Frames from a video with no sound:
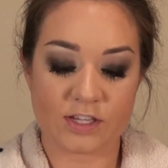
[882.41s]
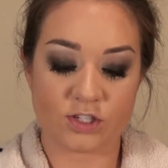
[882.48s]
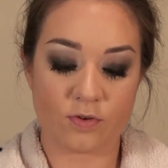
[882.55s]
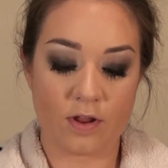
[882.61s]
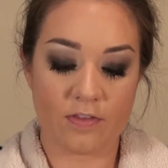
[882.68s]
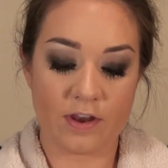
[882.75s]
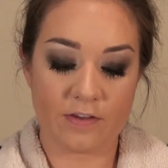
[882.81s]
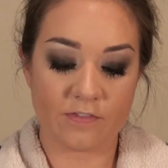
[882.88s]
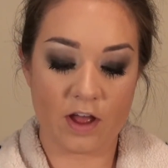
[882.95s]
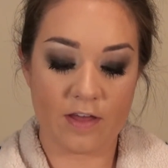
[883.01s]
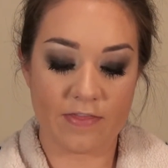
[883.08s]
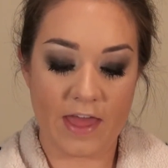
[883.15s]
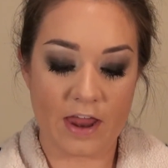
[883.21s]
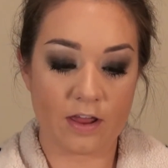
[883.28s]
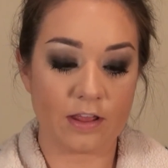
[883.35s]
so now that I've
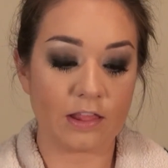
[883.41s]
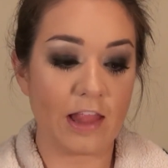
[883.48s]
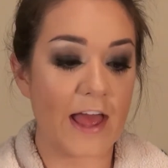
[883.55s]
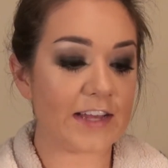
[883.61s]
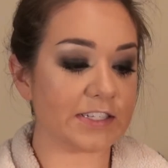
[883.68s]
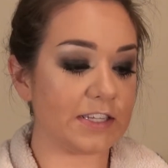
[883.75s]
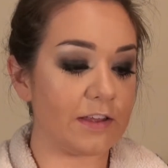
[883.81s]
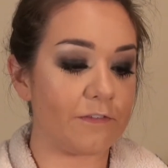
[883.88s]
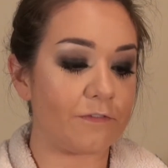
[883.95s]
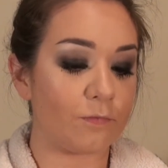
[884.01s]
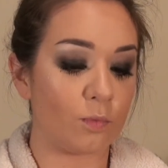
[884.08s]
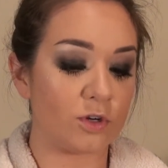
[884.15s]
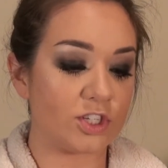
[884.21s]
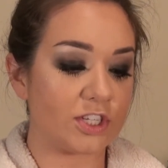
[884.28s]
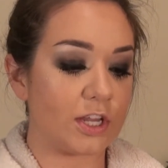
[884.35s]
gotten that on, lastly,
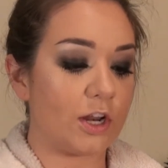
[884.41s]
we're just